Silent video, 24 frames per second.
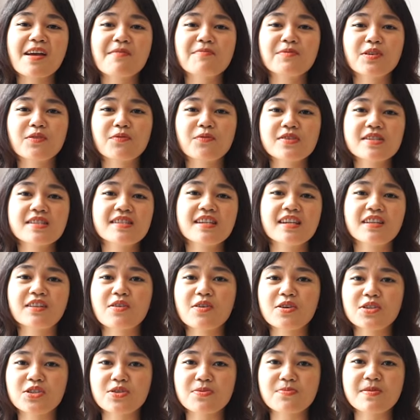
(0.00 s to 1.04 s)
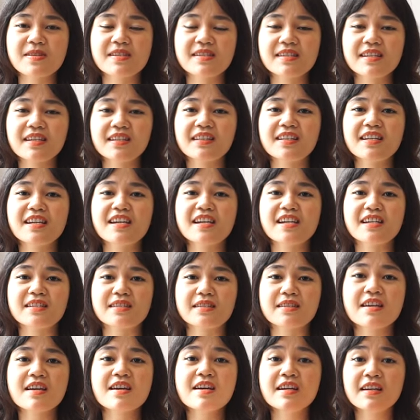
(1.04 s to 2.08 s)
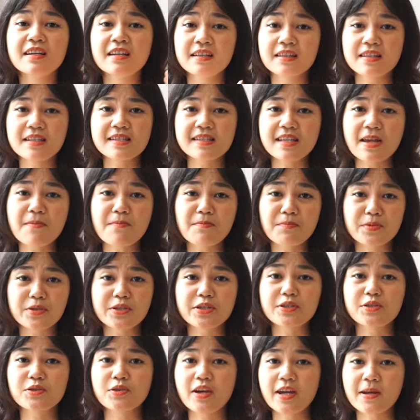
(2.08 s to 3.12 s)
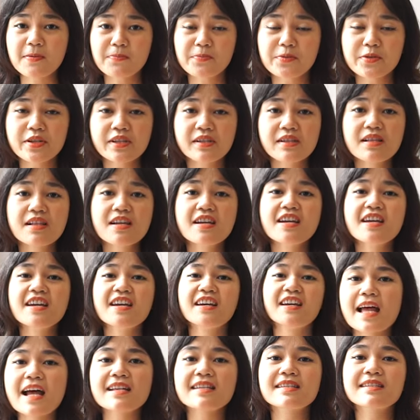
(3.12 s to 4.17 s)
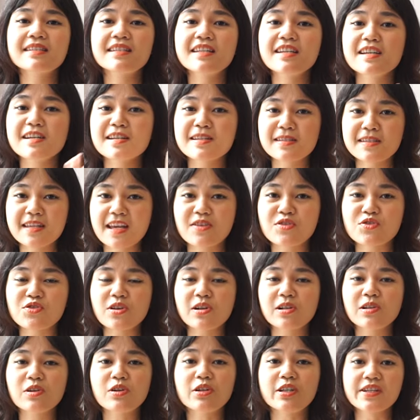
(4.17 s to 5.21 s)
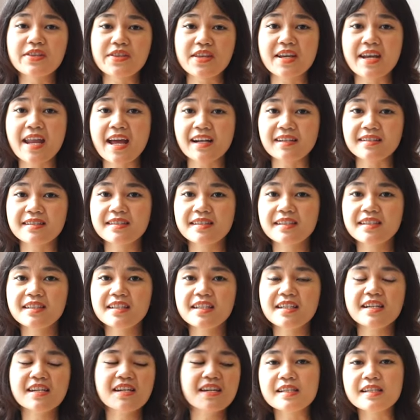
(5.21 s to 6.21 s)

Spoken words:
time to visit Ho Chi Minh City is December to April. Lastly is Central or Da Nang City.